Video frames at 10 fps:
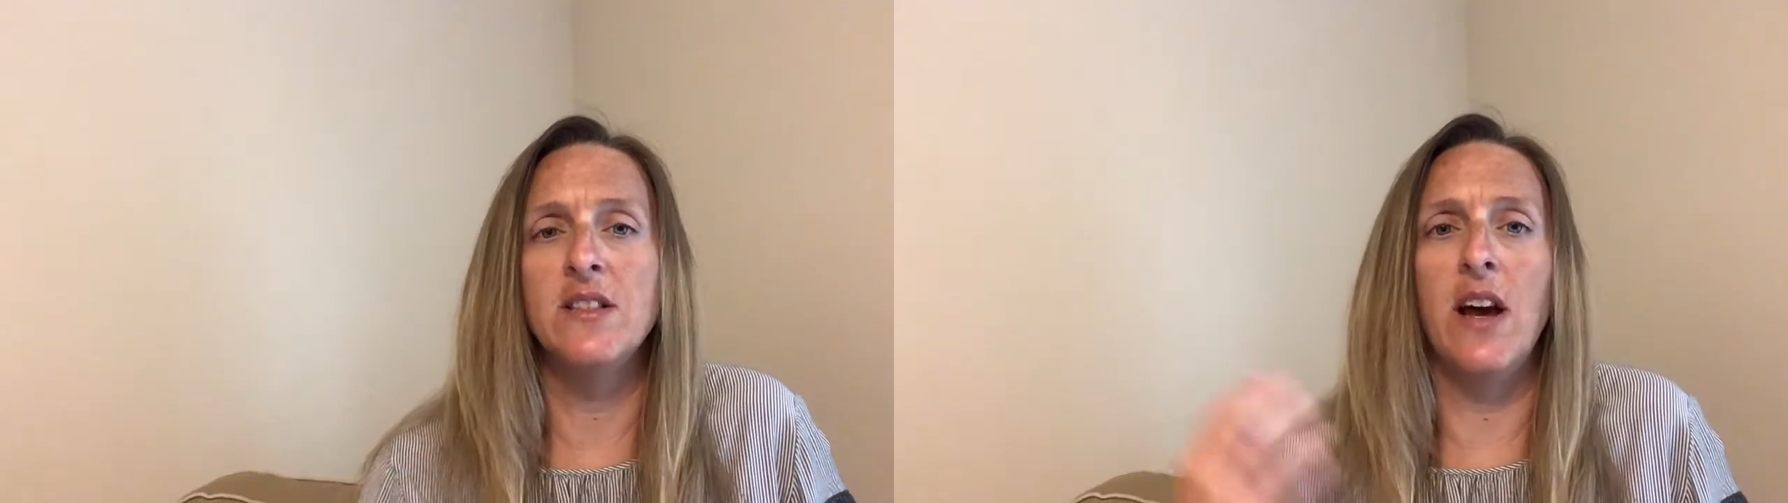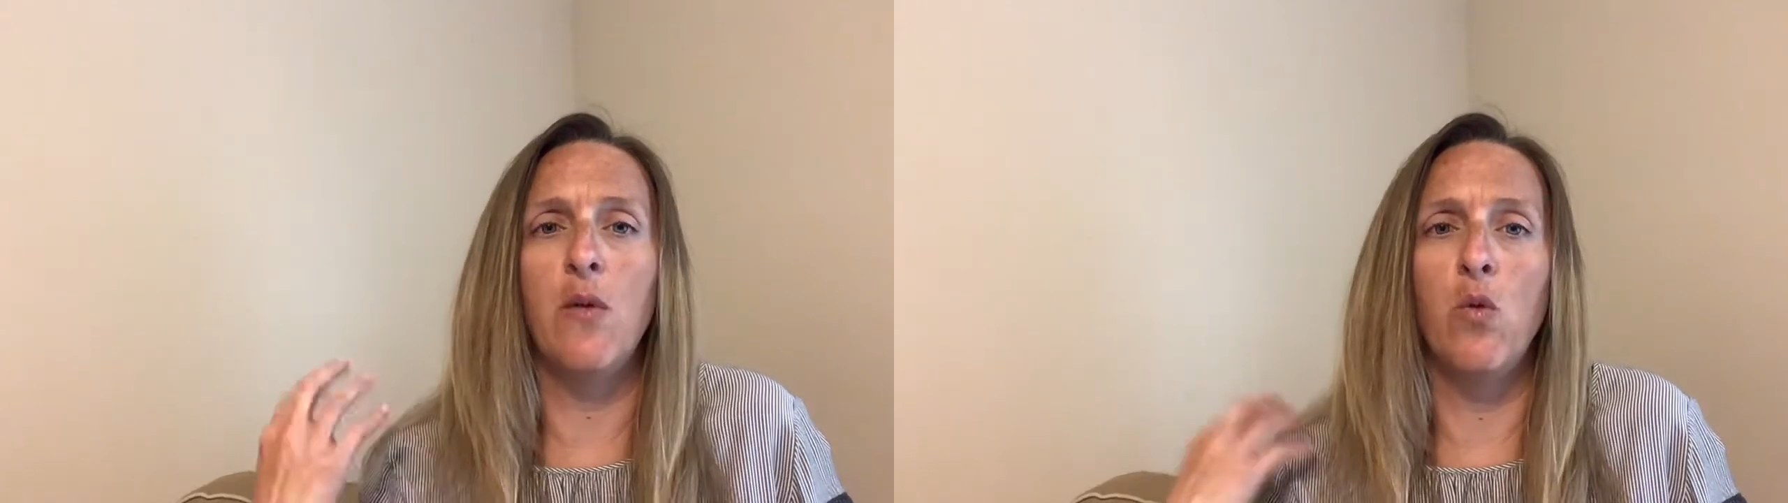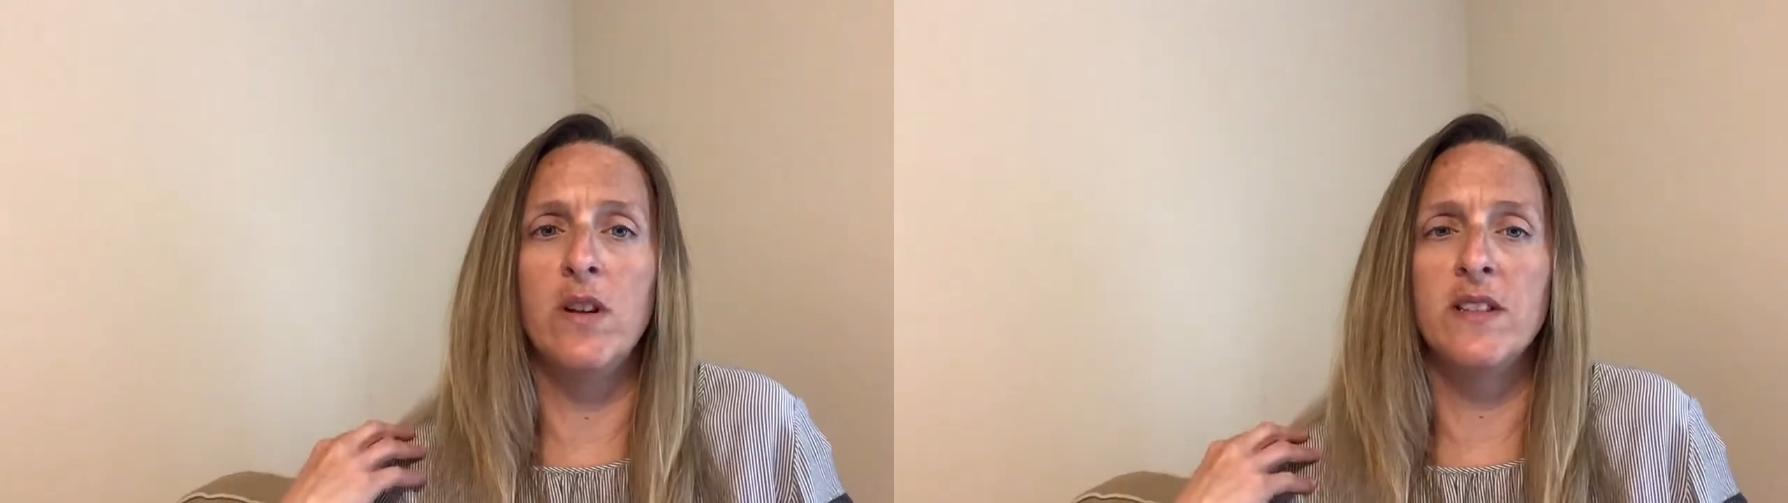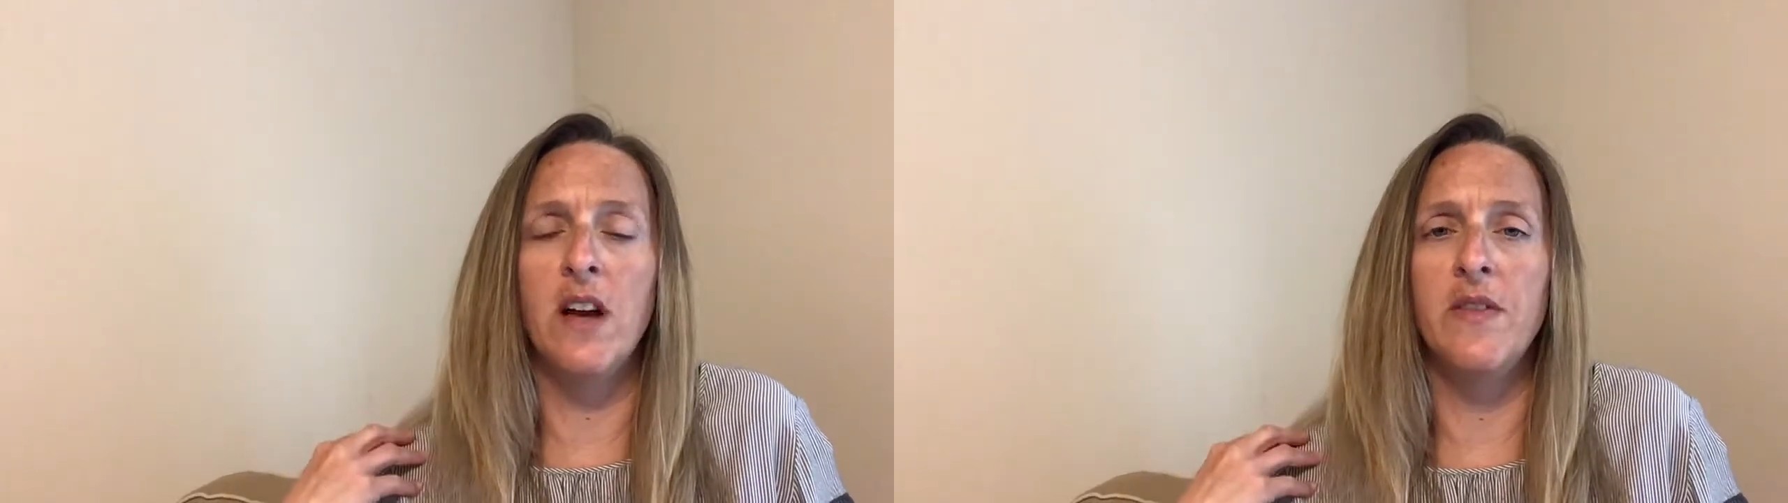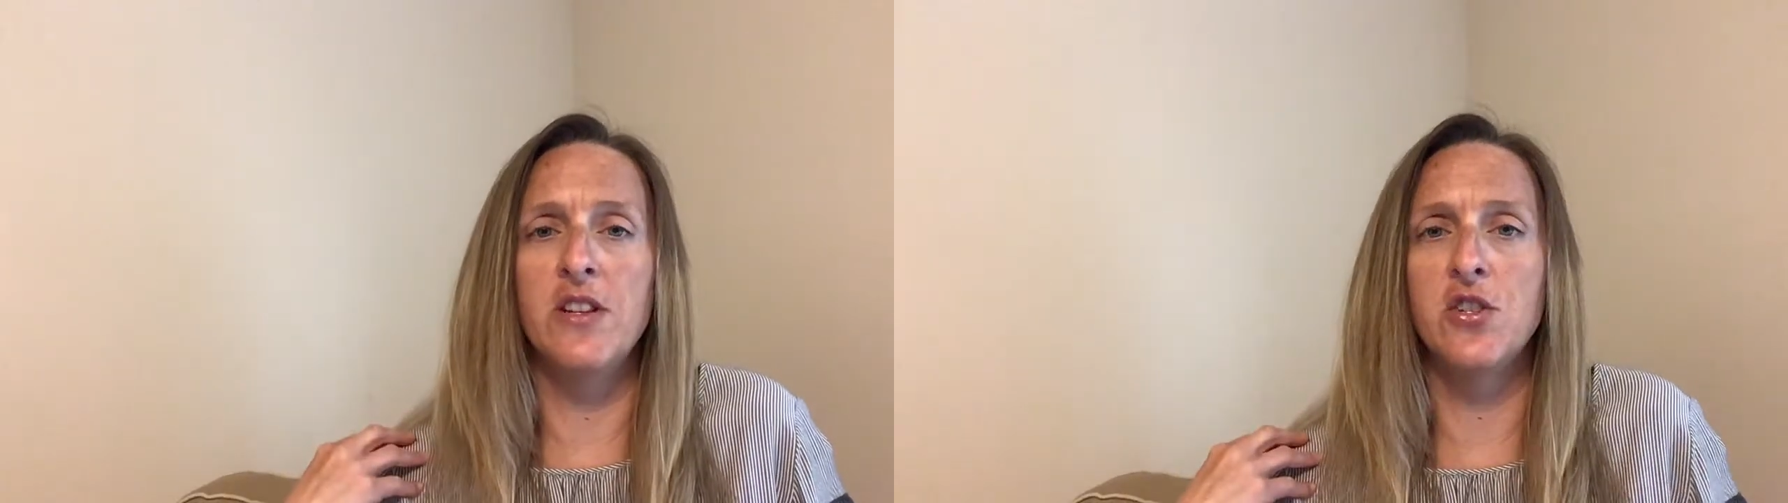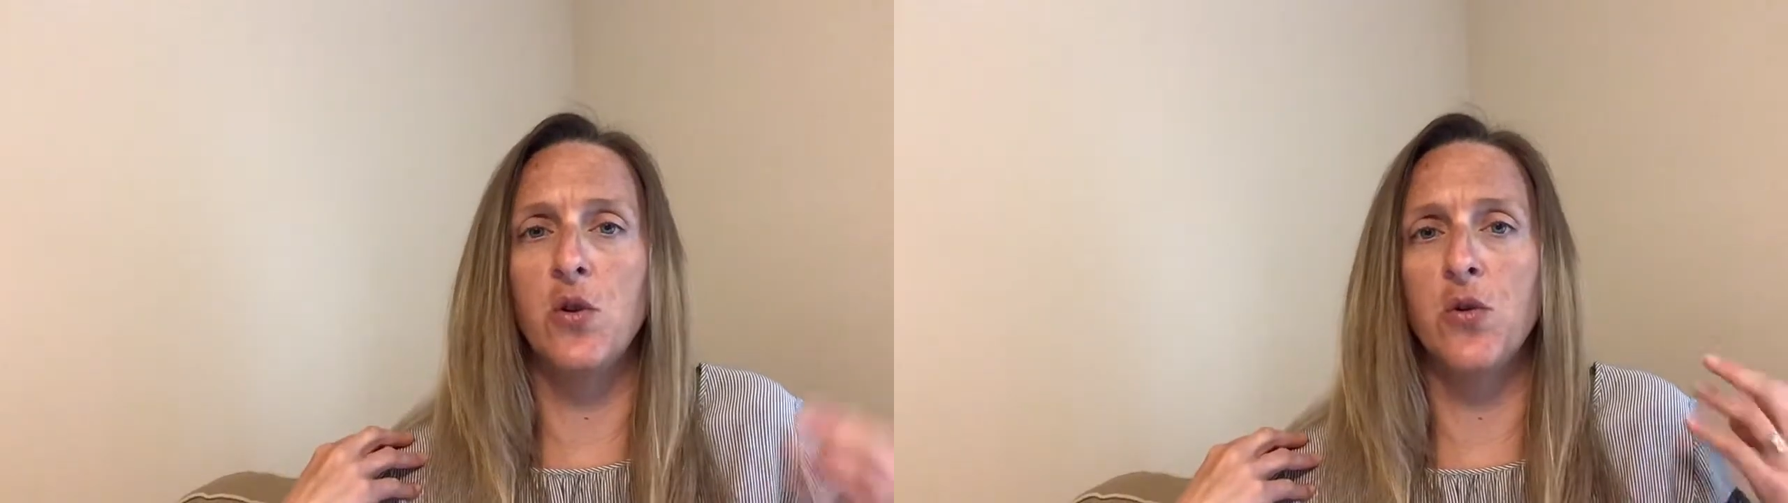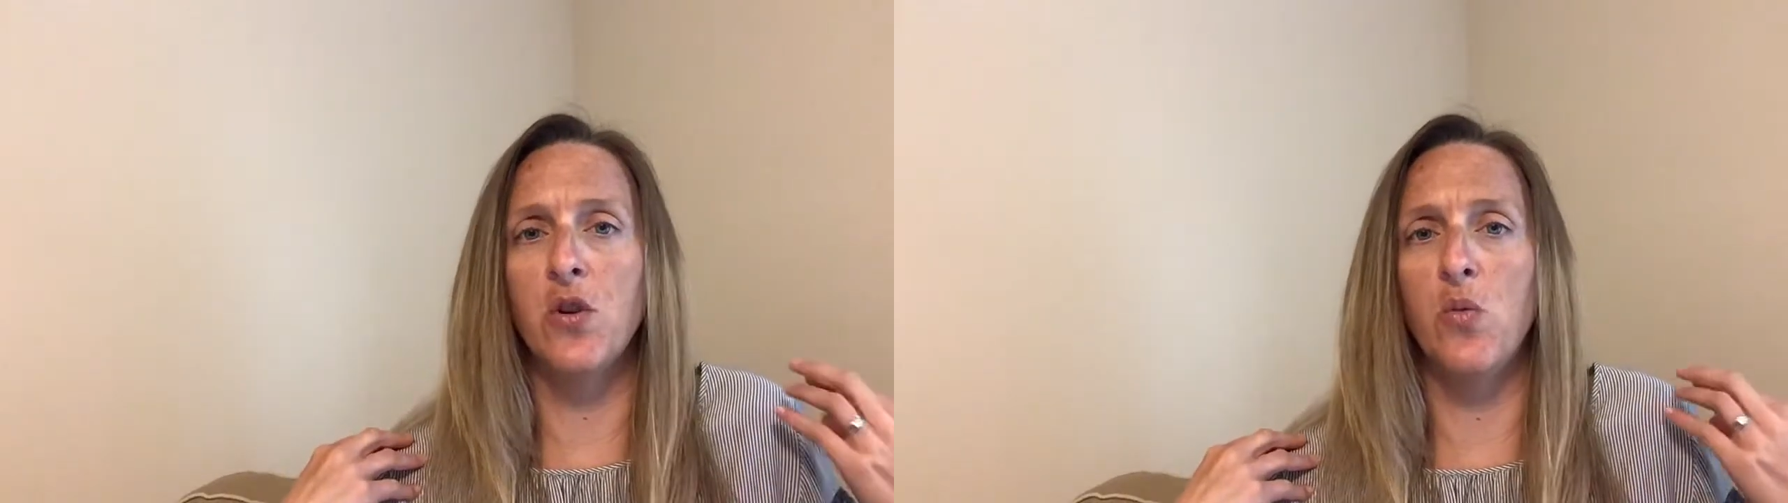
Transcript: that one's on this shoulder,